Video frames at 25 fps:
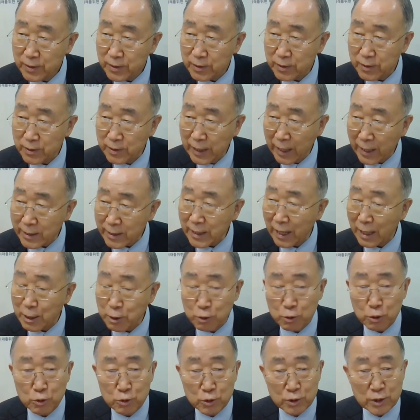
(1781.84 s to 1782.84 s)
That I
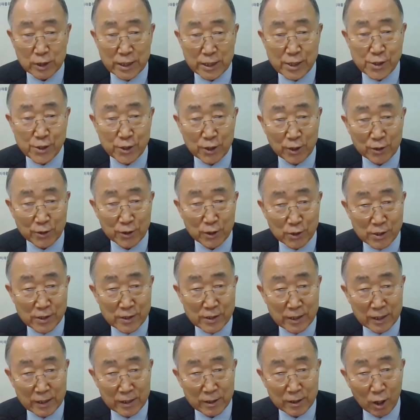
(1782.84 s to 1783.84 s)
could easily
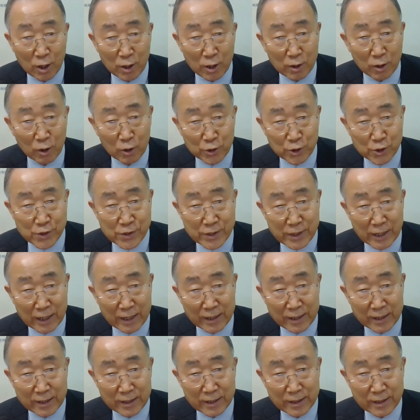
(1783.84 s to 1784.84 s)

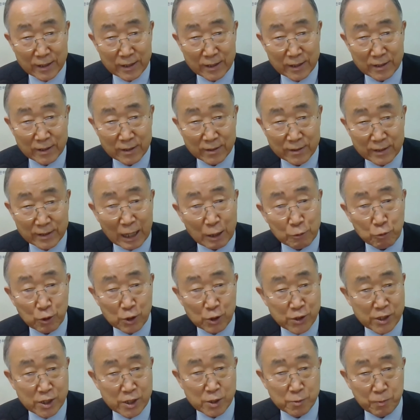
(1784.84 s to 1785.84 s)
understand. That
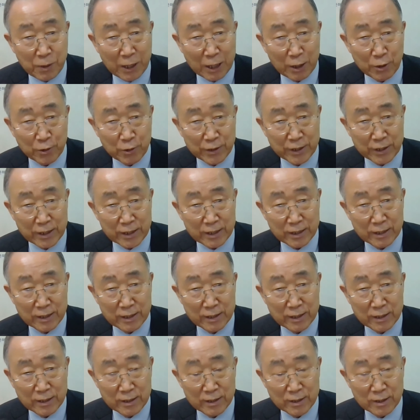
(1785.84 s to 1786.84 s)
was inspiring
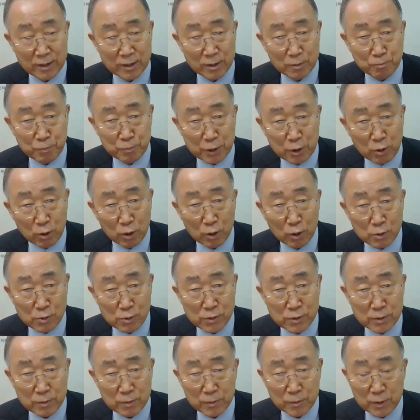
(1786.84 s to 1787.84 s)

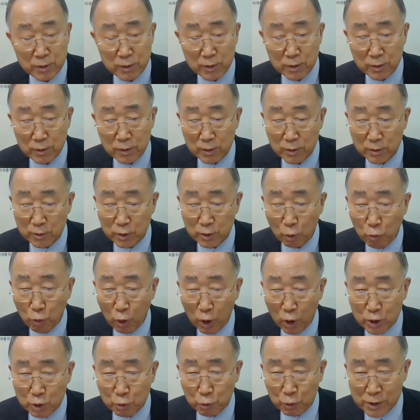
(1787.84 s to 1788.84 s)
because the
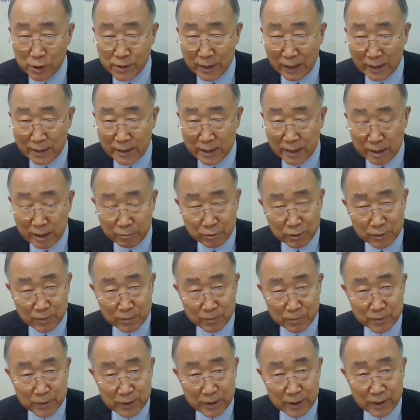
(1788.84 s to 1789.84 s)
world was not even
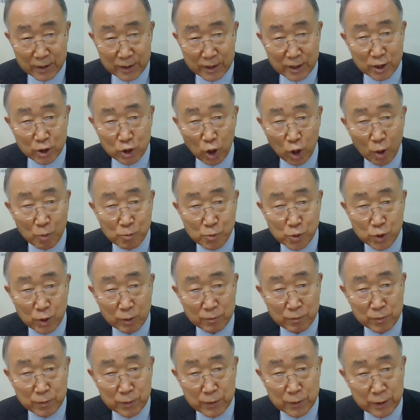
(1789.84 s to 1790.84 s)
in terms of